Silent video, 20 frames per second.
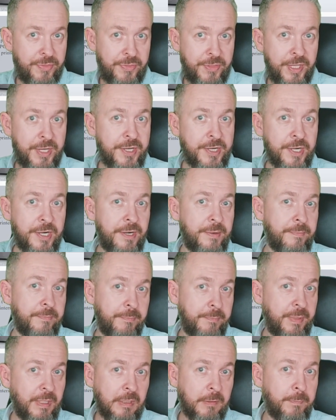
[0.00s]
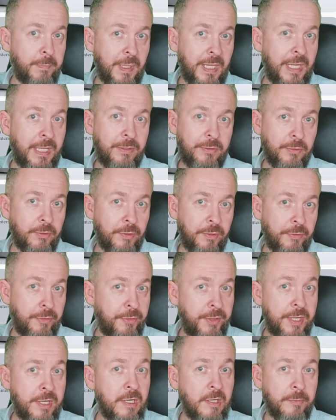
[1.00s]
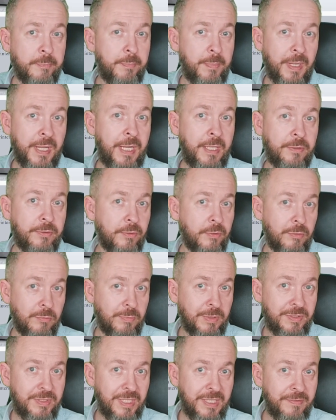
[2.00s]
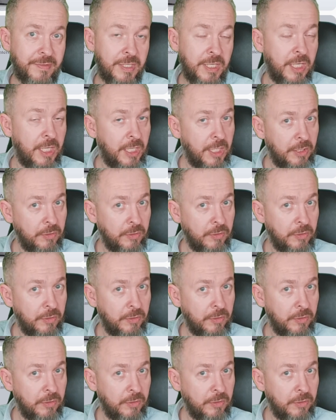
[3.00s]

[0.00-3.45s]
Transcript: thicker build plate or thicker plate or whatever